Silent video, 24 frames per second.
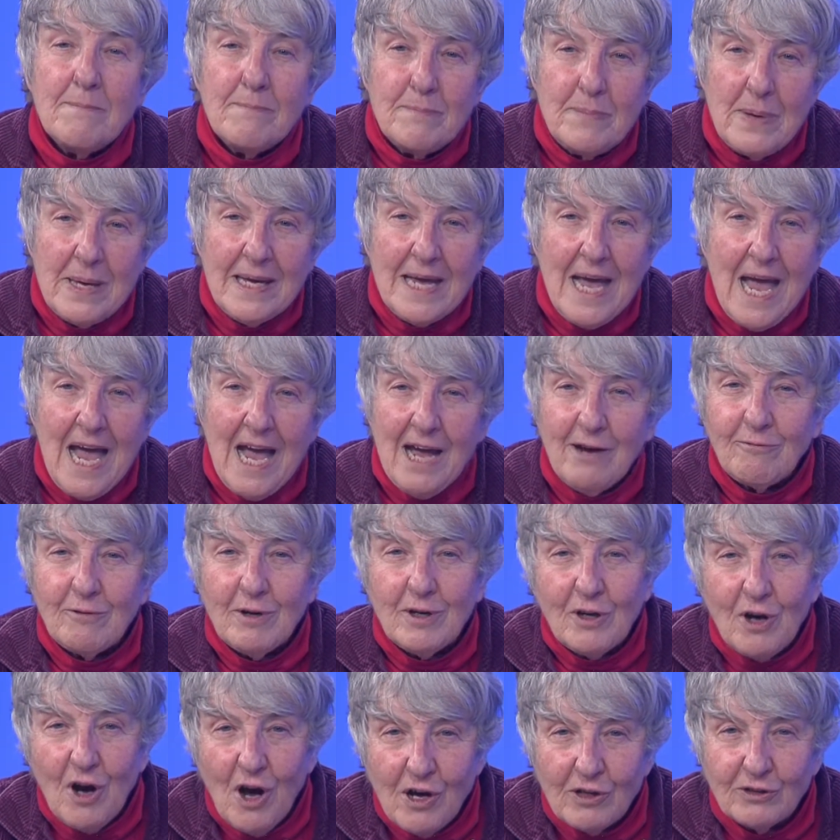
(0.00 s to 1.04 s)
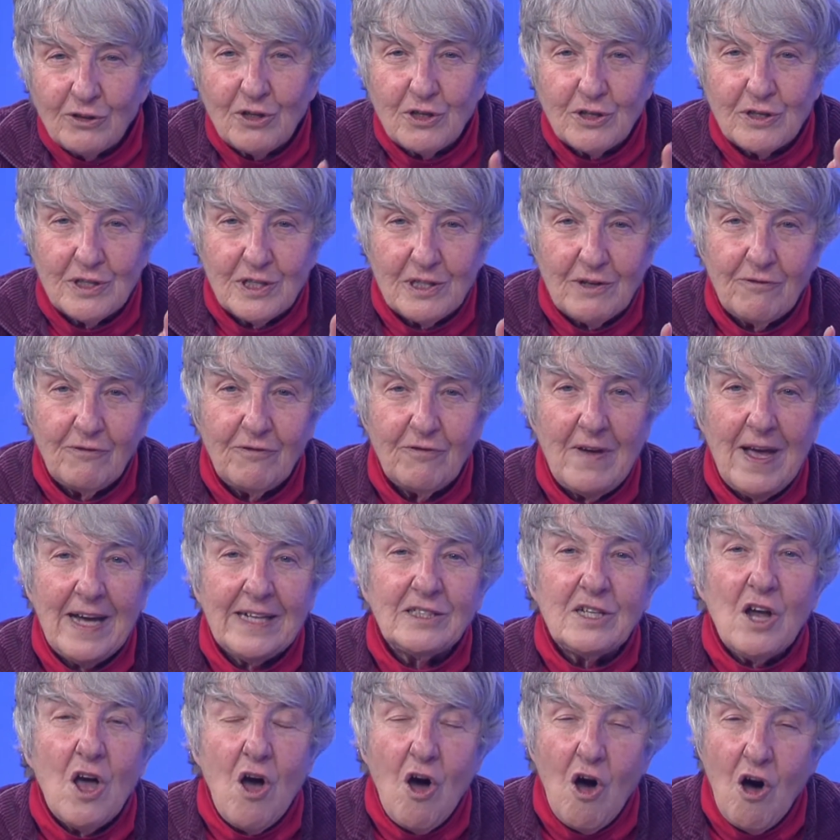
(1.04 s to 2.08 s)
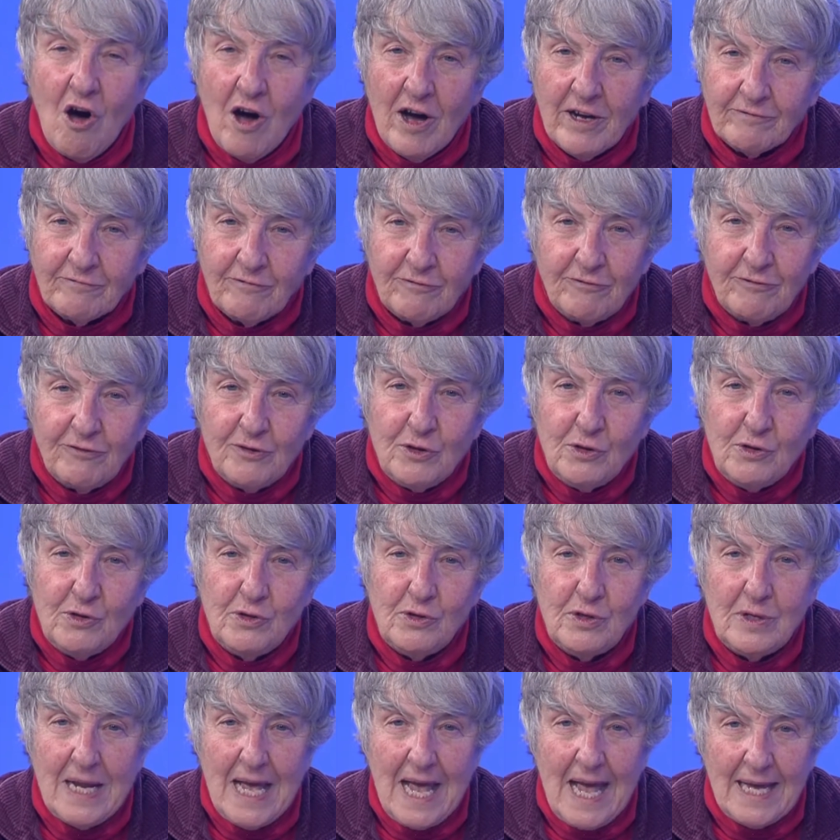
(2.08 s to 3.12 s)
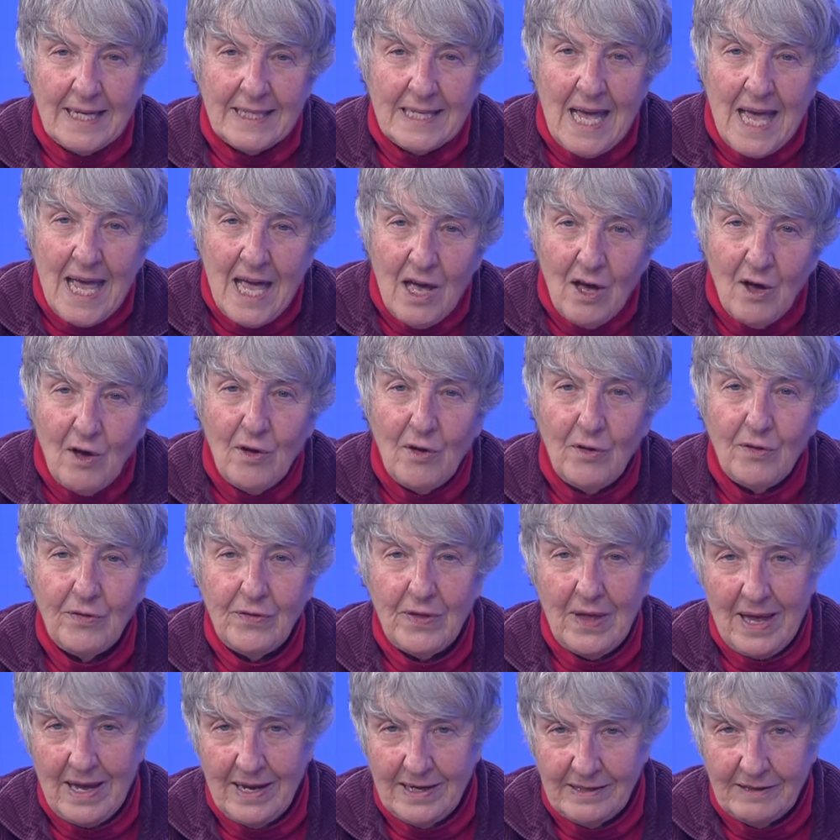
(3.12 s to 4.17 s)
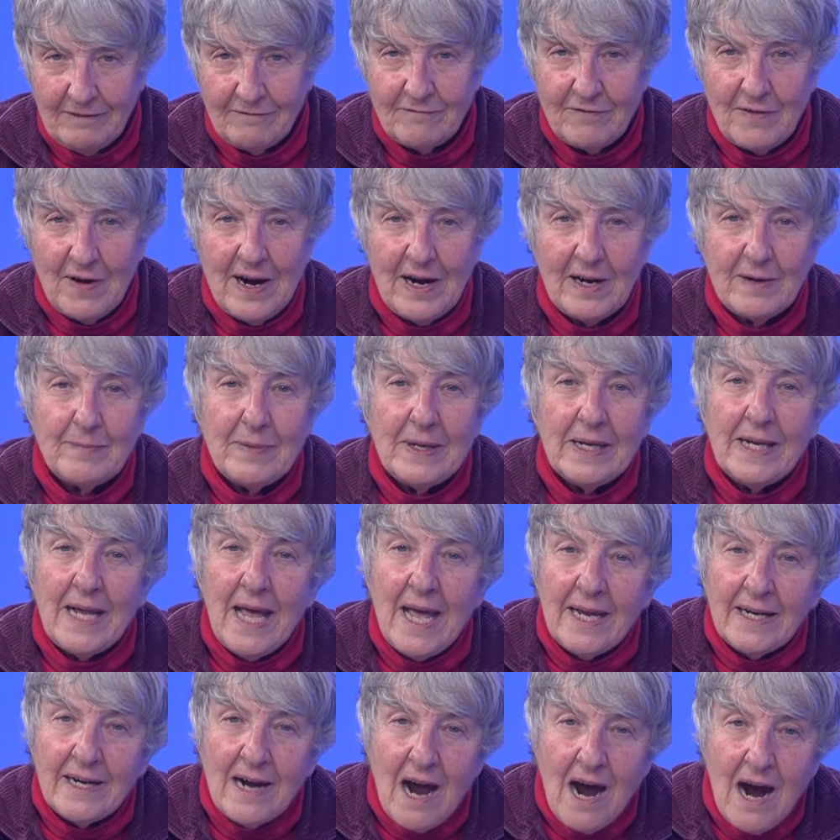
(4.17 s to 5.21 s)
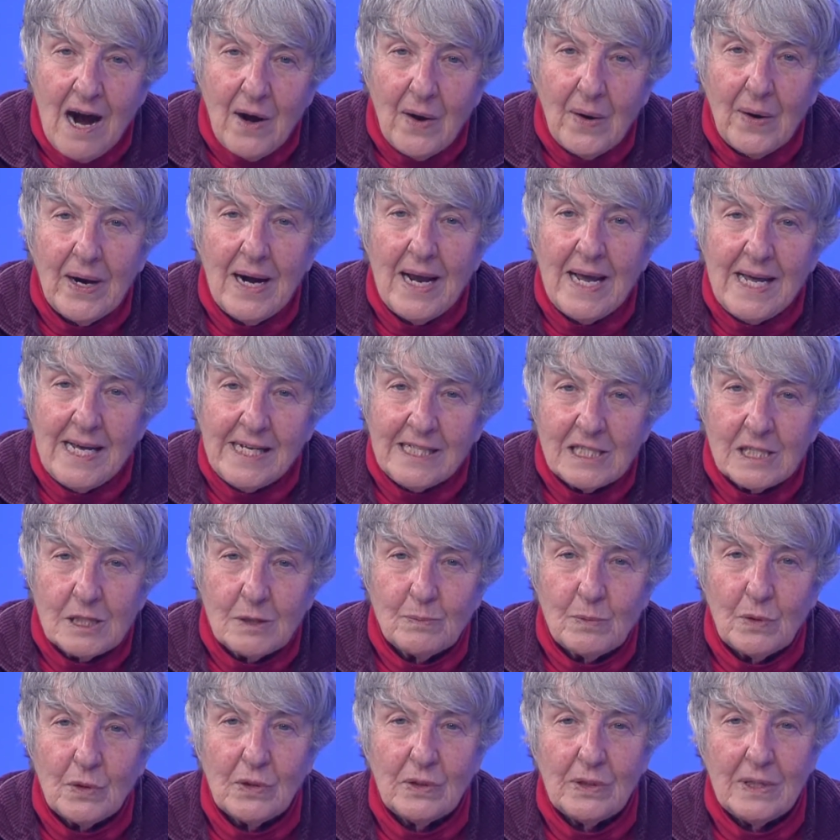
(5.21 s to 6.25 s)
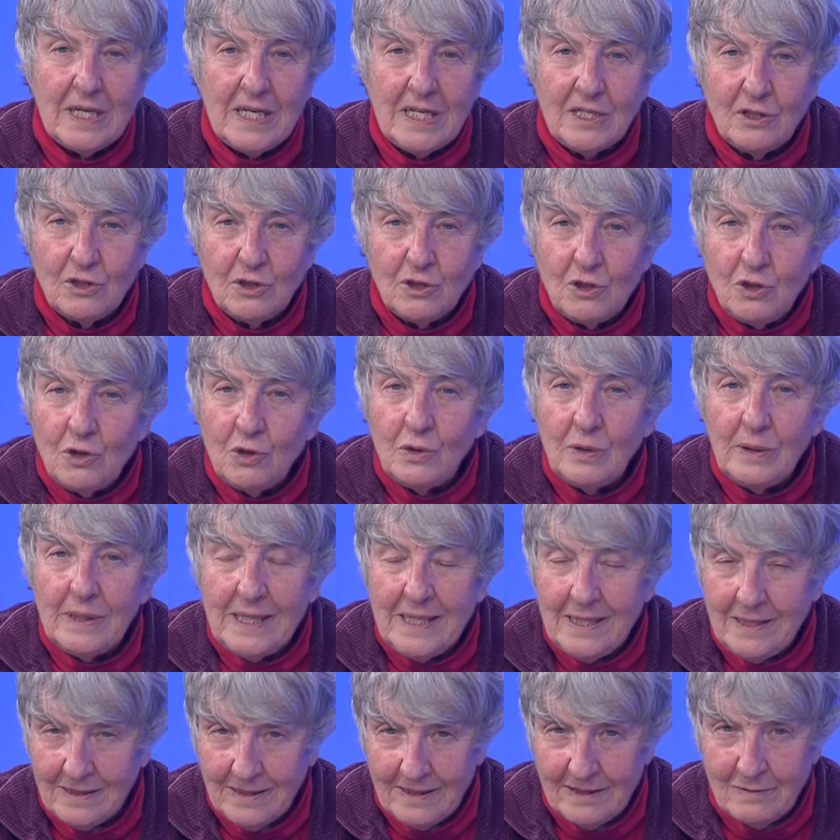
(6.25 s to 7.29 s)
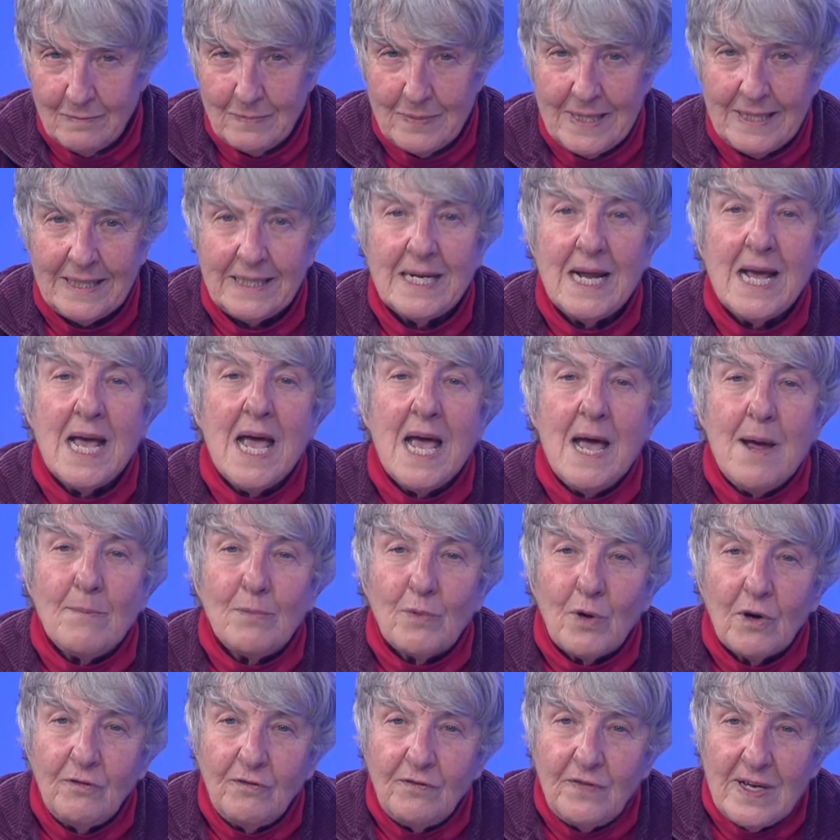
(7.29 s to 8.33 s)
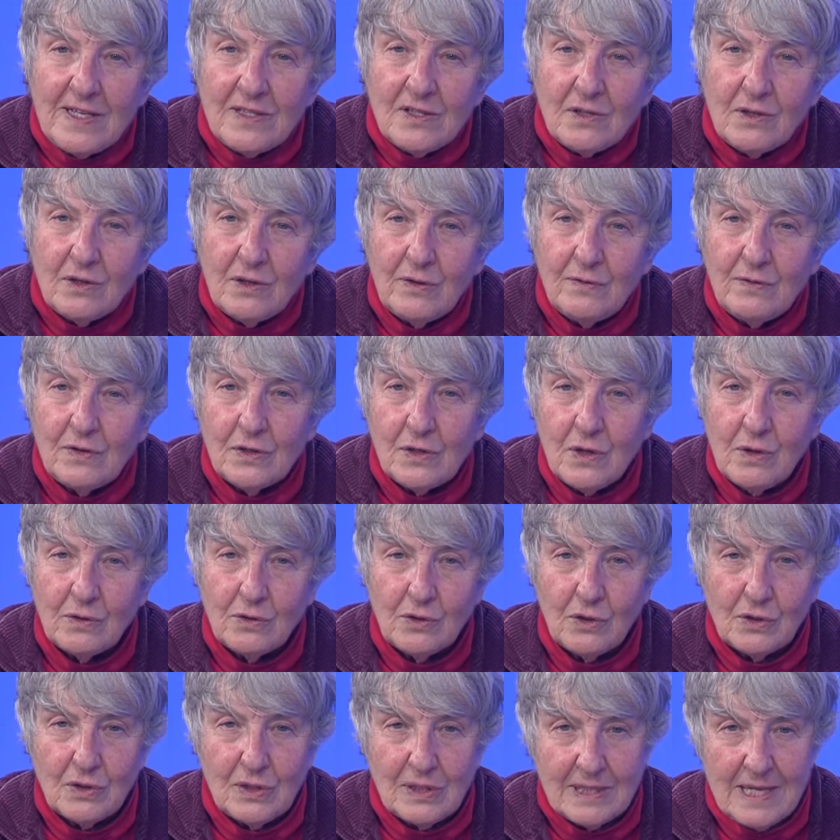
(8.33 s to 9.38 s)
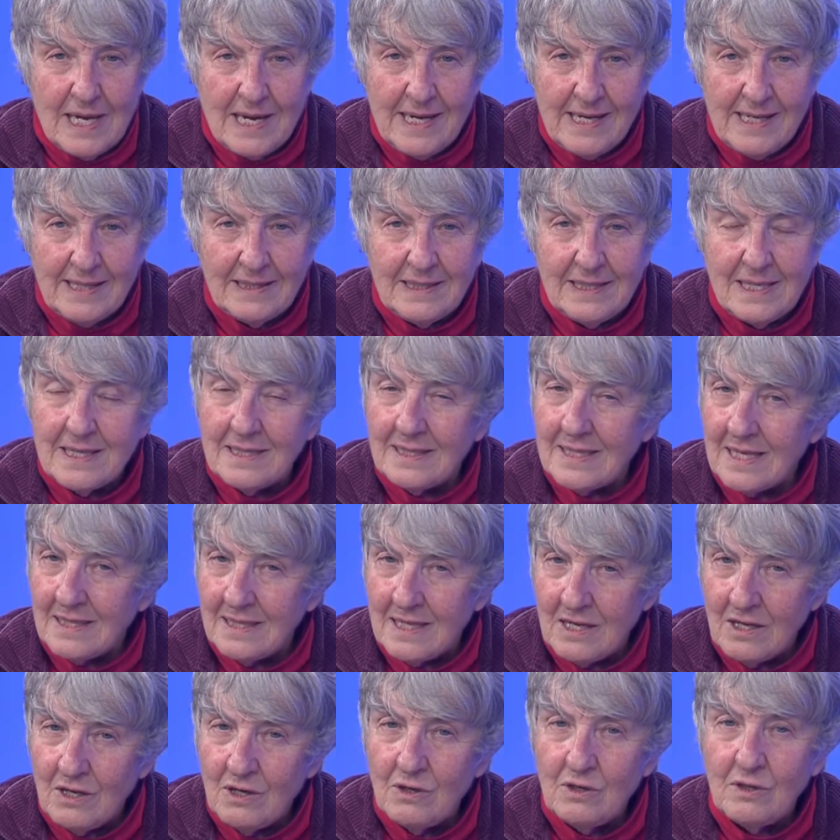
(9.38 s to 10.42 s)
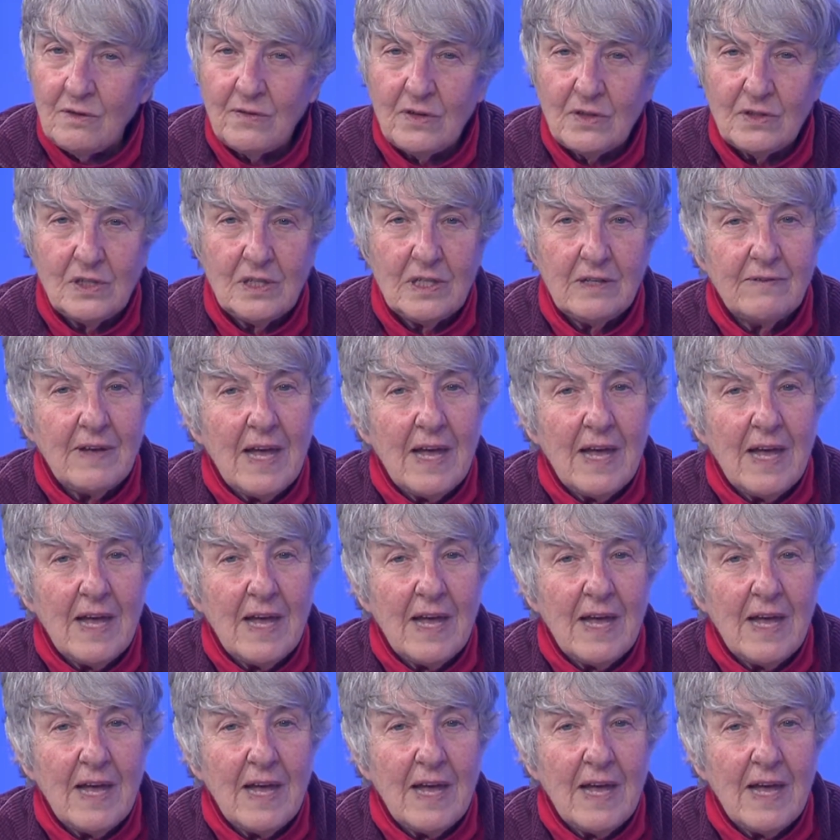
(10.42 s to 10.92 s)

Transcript: big agriculture's effect on food and health and environment, and our expert is Julie Guthman, professor of social sciences at the University of